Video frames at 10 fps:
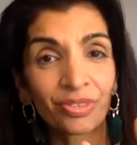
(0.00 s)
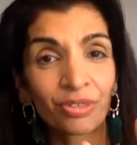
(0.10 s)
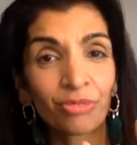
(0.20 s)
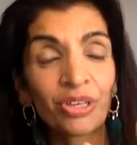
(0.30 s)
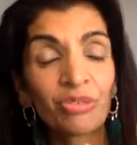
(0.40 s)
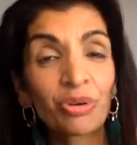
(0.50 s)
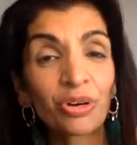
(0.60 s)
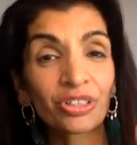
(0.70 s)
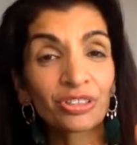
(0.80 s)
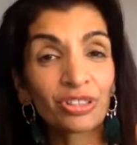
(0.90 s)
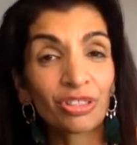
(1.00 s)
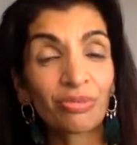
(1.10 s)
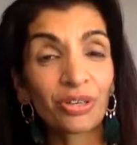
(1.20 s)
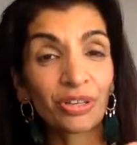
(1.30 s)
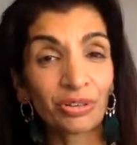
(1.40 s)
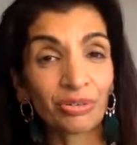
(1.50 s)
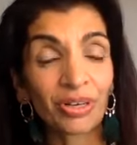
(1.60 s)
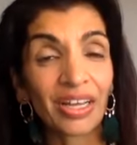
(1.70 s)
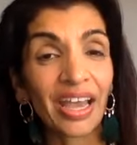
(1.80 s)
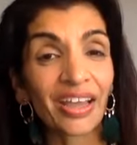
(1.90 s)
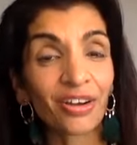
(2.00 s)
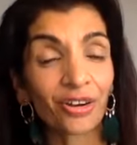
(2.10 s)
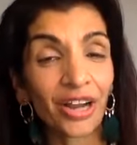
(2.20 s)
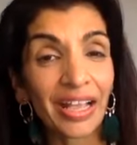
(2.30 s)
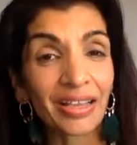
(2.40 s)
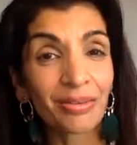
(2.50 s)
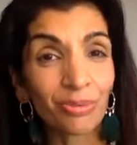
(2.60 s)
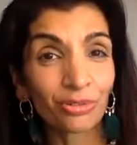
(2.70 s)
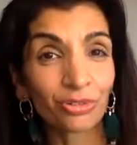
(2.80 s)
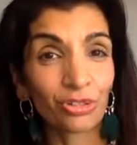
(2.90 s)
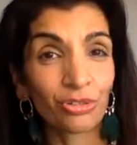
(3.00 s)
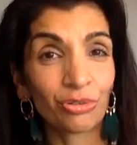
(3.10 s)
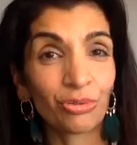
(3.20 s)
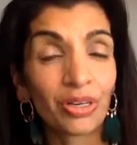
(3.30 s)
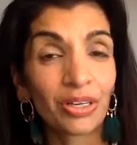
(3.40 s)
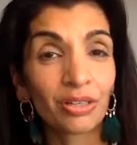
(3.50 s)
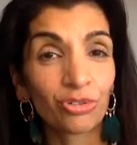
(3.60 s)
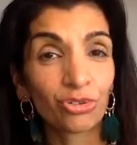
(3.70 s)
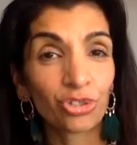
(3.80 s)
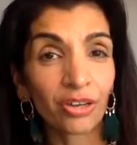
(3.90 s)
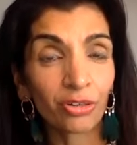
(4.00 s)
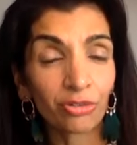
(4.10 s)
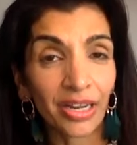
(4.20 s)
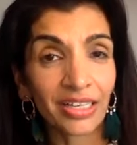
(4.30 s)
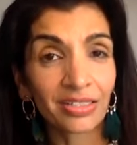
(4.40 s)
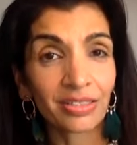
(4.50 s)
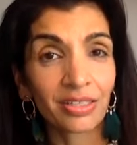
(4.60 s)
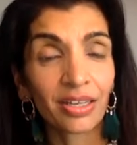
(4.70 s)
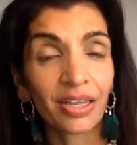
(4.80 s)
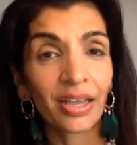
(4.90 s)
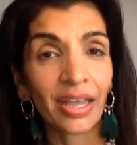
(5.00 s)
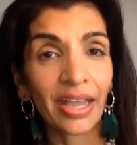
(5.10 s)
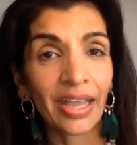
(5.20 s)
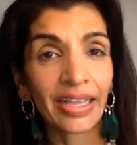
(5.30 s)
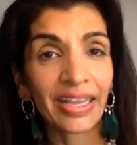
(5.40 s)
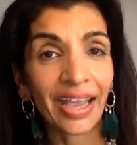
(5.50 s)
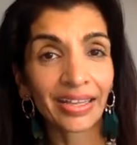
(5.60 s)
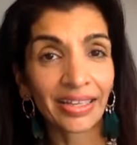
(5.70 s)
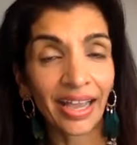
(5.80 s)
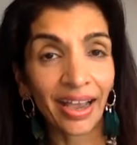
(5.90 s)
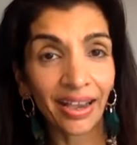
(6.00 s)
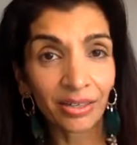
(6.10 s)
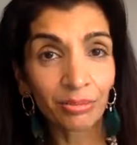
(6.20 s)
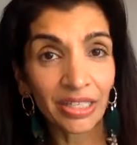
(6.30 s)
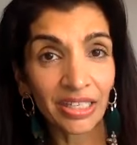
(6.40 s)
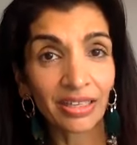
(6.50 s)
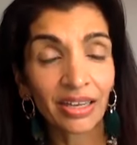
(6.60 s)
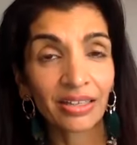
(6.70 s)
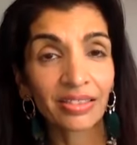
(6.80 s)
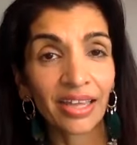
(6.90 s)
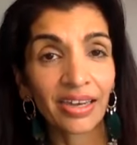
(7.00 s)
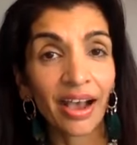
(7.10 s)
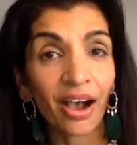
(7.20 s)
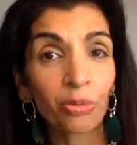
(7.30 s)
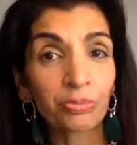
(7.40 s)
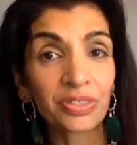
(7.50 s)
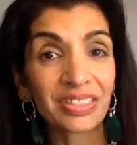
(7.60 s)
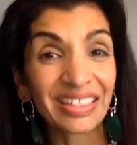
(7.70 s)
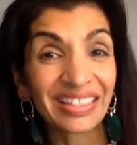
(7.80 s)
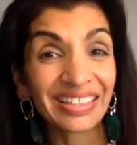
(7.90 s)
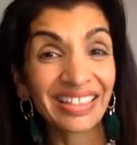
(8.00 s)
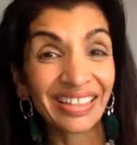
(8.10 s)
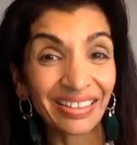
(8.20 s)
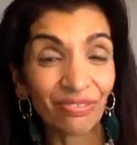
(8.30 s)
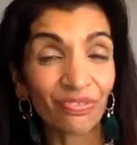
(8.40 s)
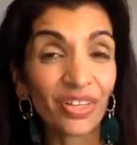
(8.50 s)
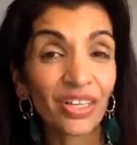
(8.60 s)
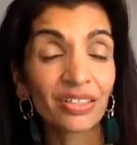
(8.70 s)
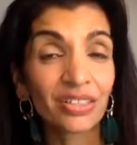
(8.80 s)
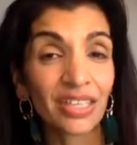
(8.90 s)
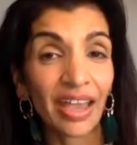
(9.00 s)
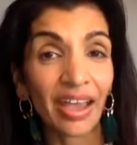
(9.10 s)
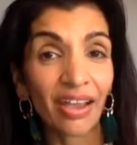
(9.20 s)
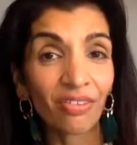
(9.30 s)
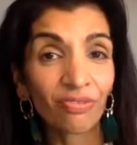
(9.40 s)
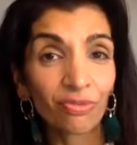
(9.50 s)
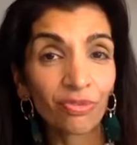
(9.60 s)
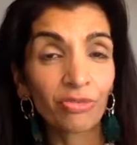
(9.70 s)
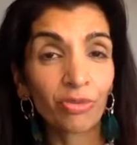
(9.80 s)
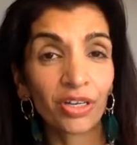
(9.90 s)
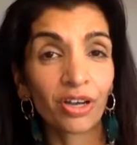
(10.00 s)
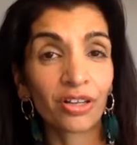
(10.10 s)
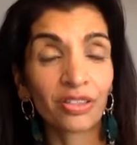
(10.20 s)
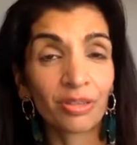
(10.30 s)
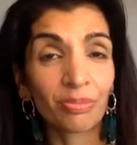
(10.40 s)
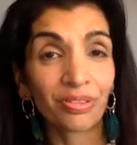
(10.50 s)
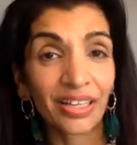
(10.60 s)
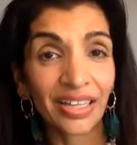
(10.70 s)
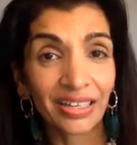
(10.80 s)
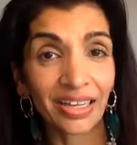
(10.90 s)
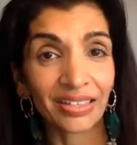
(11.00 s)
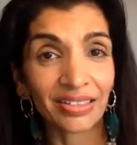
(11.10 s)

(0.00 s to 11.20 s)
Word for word: We worked through and are able to generate a academy that helps give to everyone on the planet